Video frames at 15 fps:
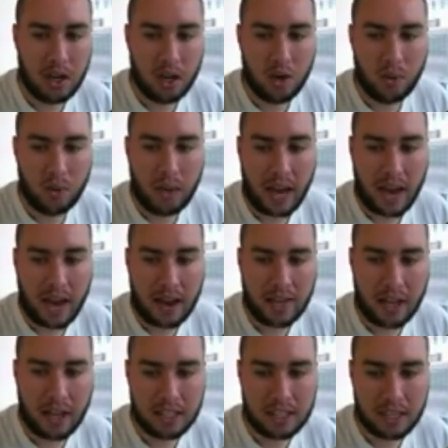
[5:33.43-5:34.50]
We have
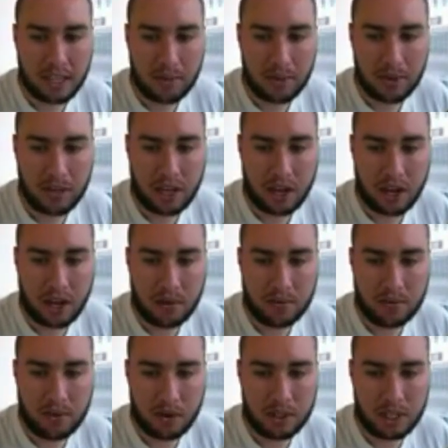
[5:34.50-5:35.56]
that same thing
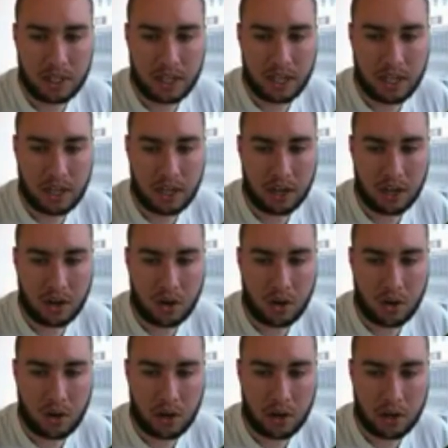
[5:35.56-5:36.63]
unfolding here
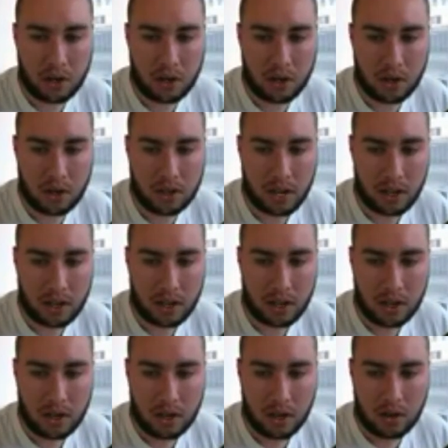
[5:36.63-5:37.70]
on euro dollar,
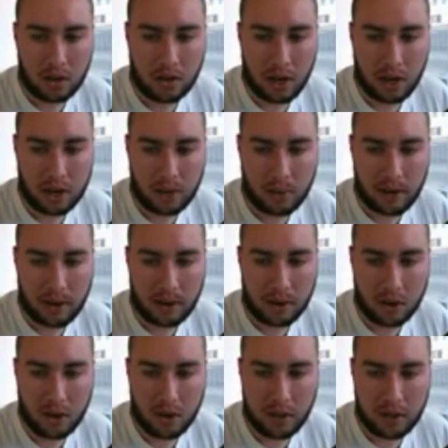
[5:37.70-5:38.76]
right? We have a
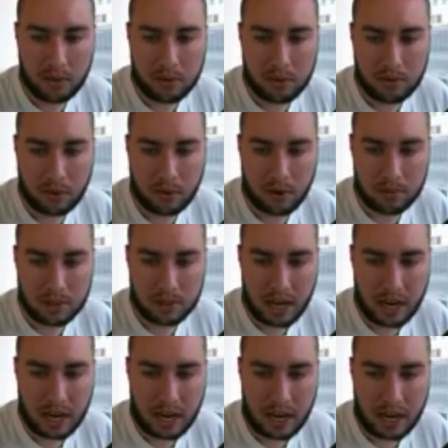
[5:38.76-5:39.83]
low that was formed, a
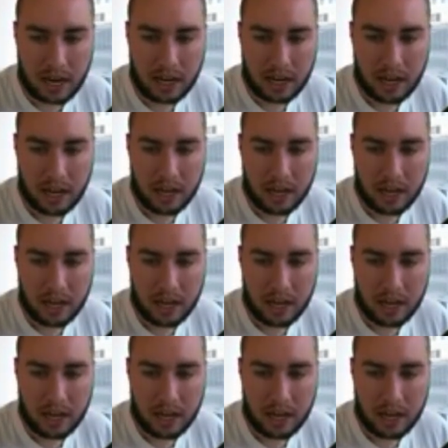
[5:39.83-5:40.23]
high.